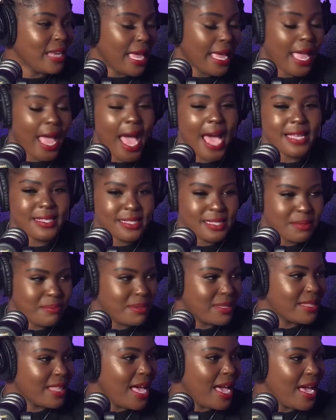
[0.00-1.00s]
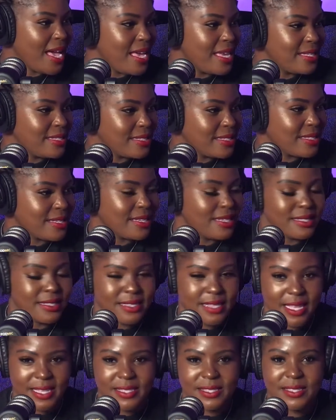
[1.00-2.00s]
like I sympathize
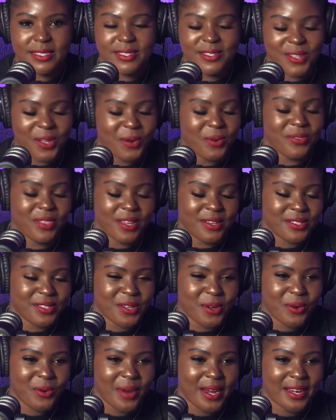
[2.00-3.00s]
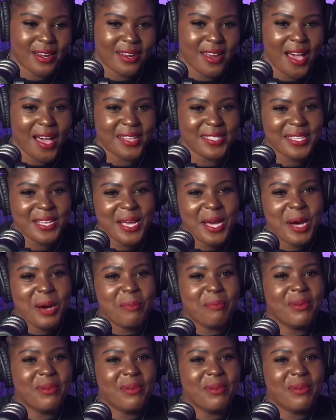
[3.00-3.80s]
because there's no greater loss.